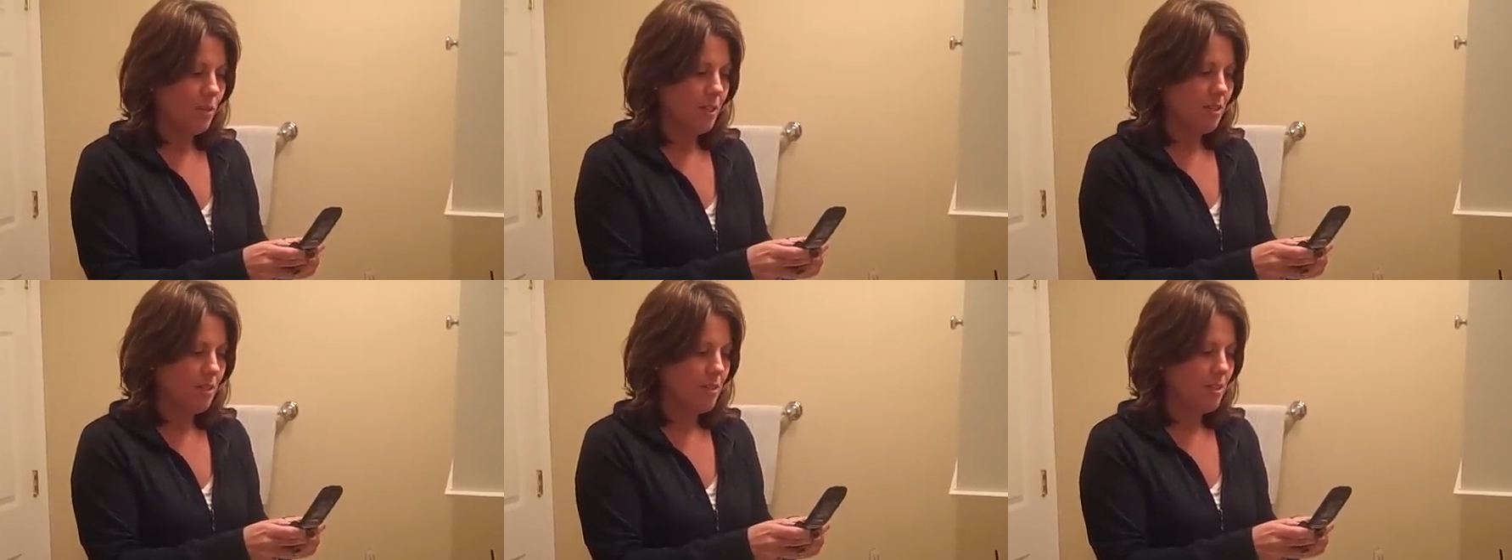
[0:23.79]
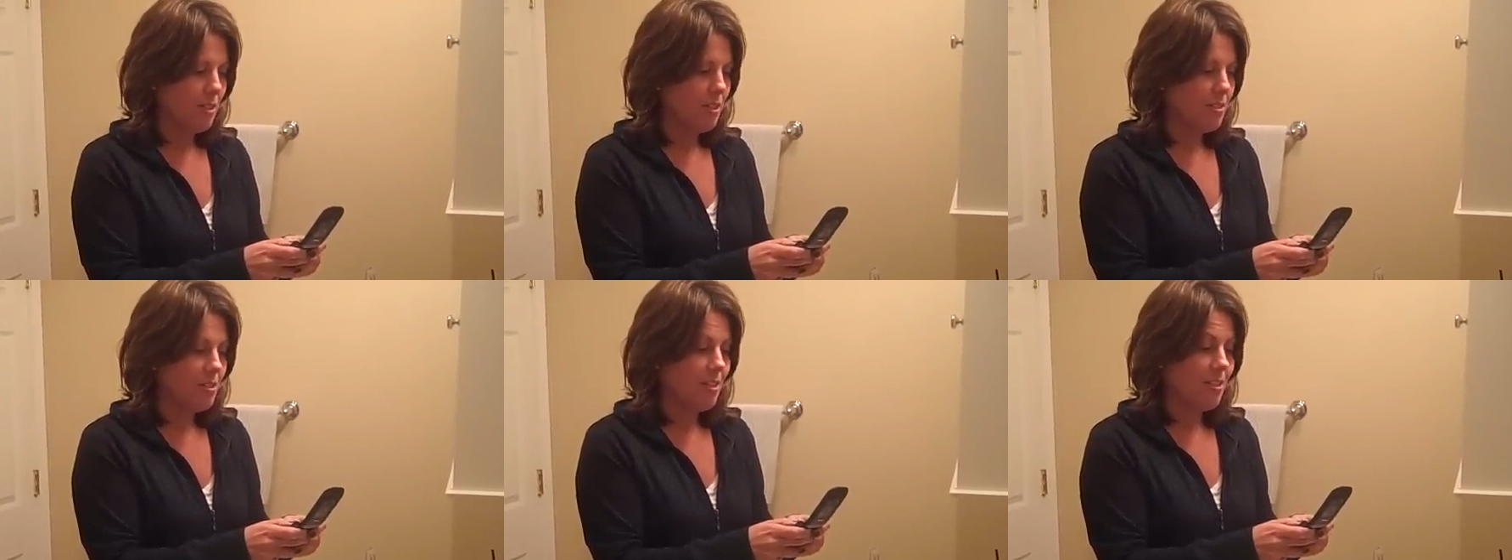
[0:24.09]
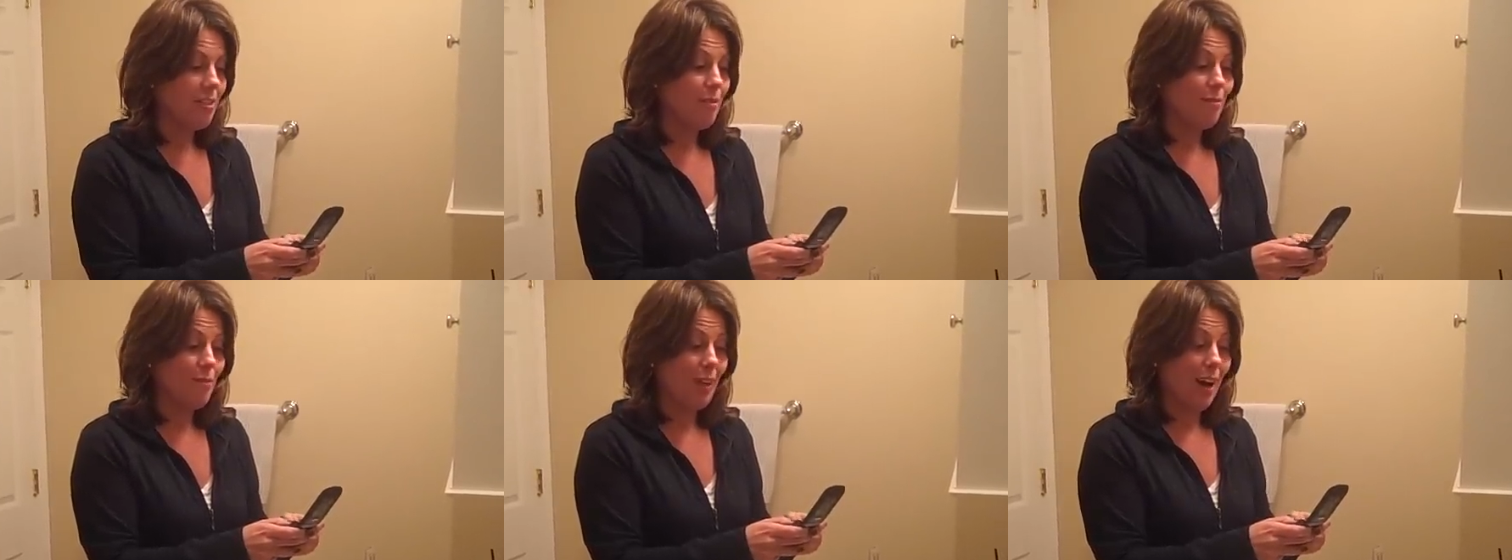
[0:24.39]
not
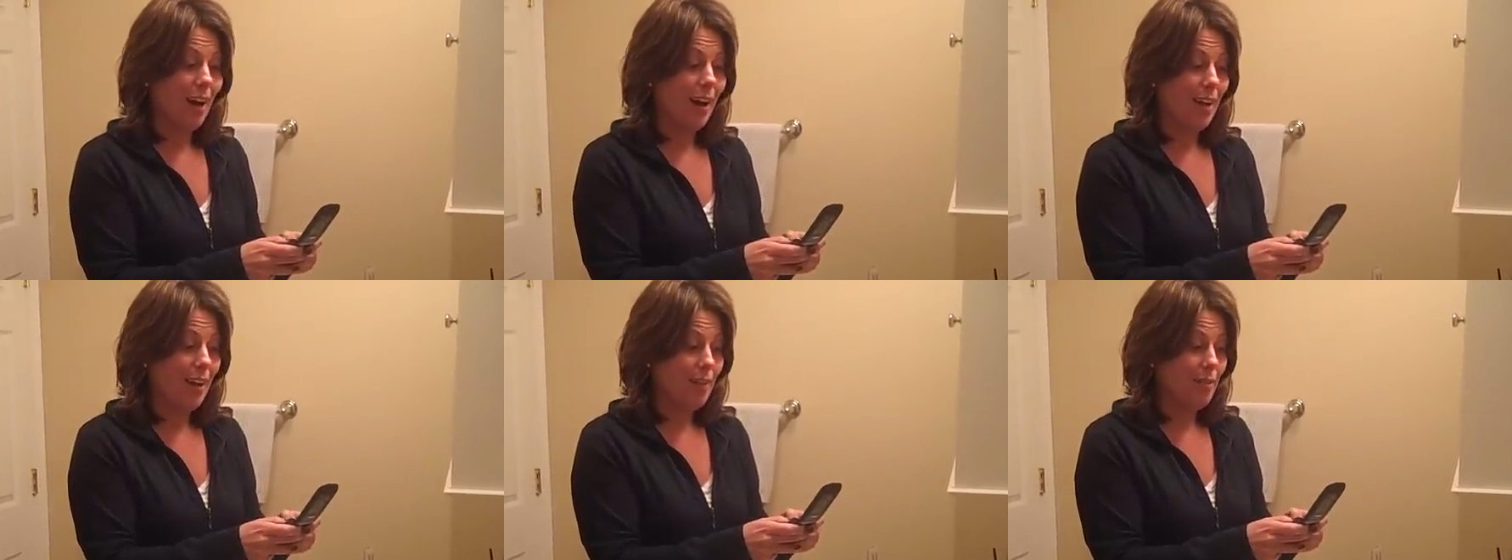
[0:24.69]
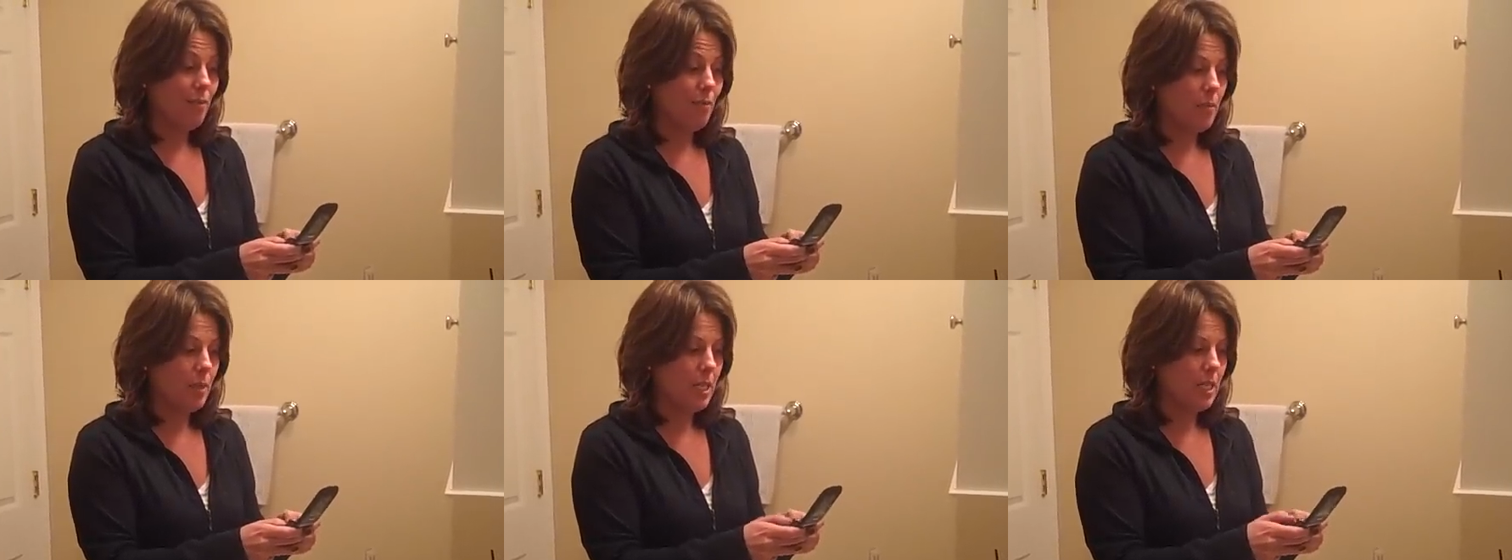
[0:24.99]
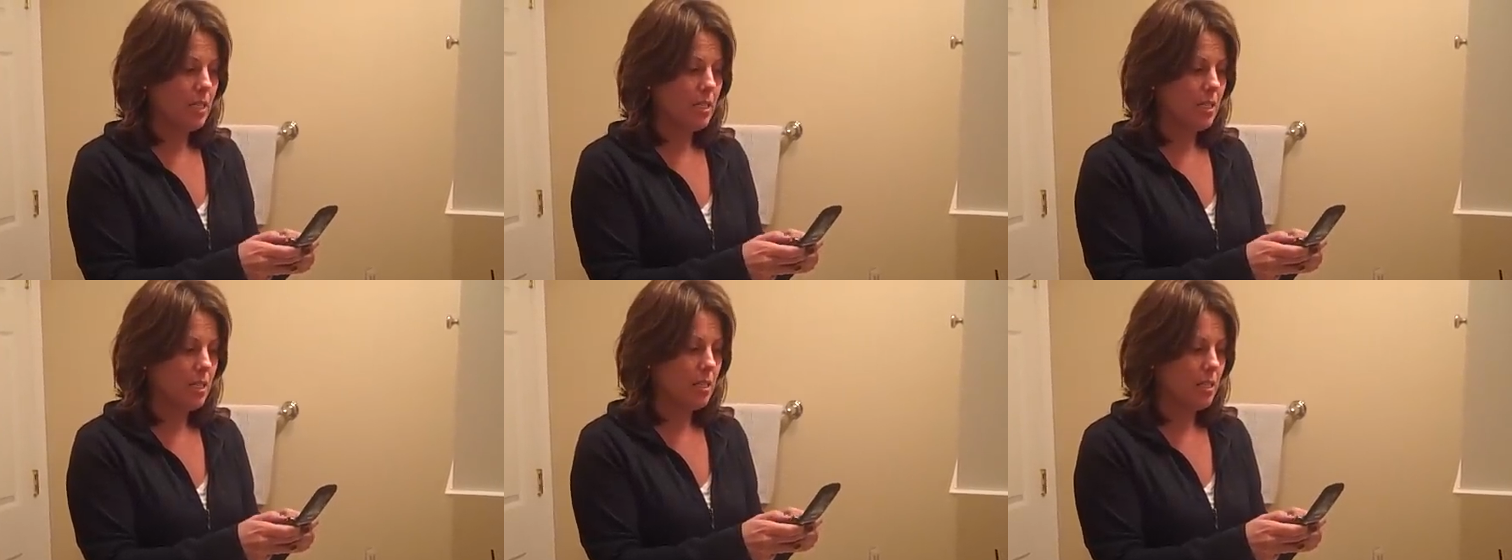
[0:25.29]
60, 5
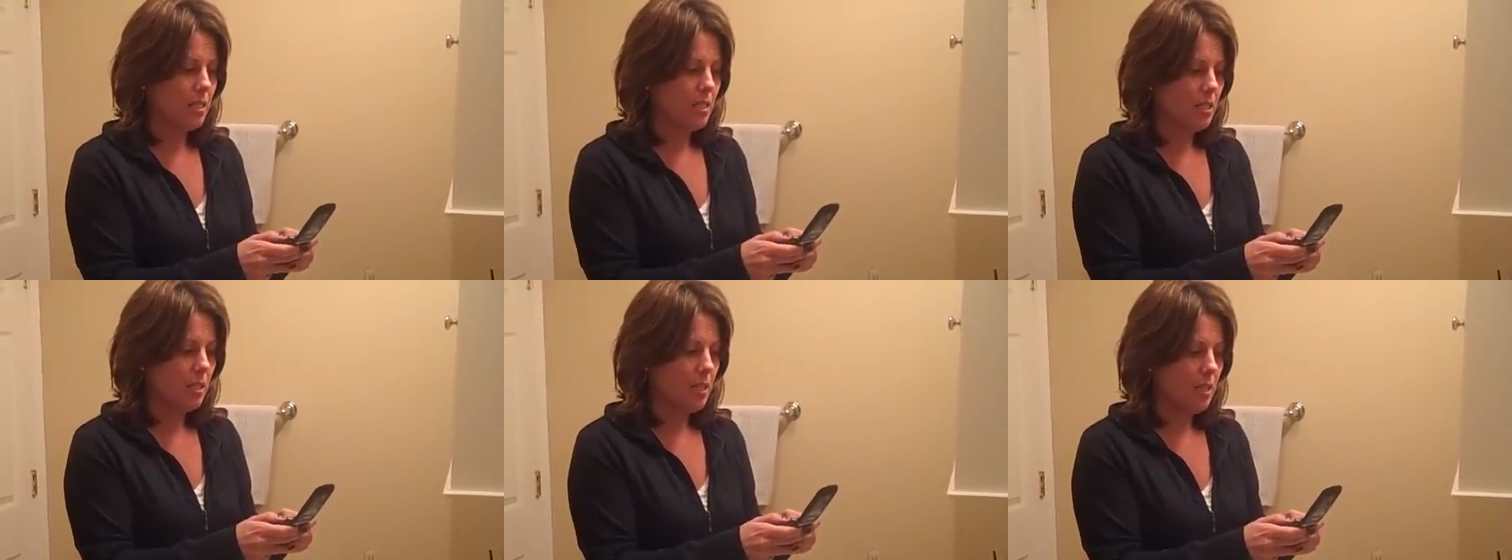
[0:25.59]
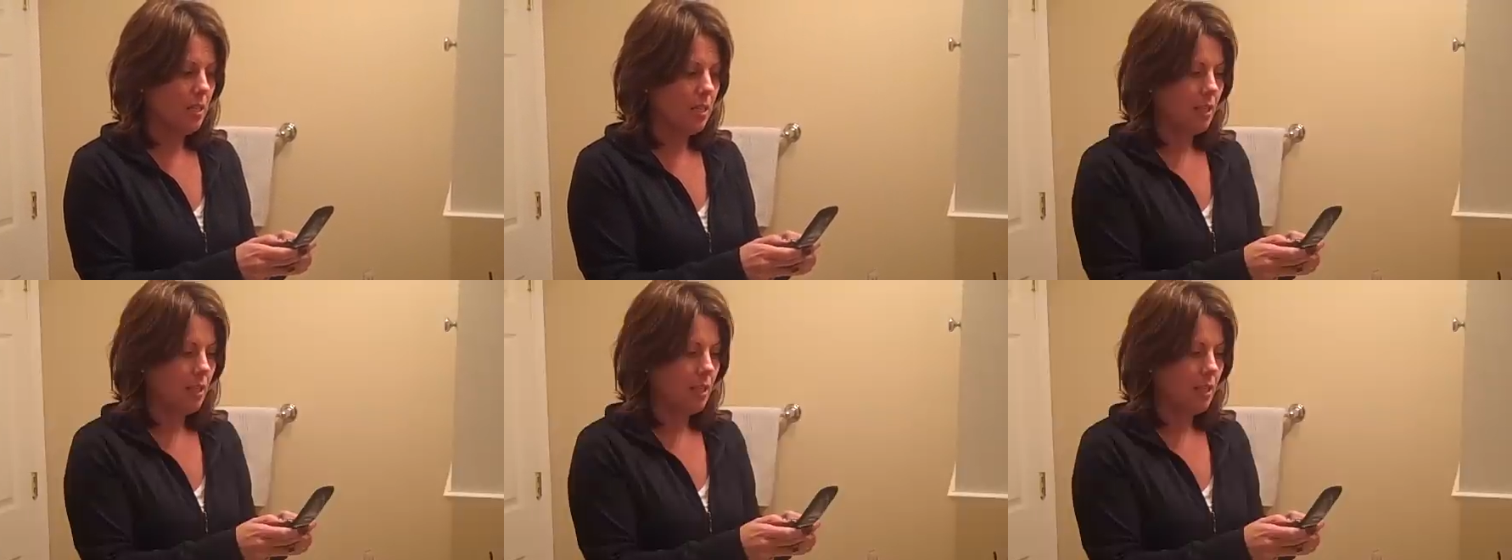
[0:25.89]
minutes,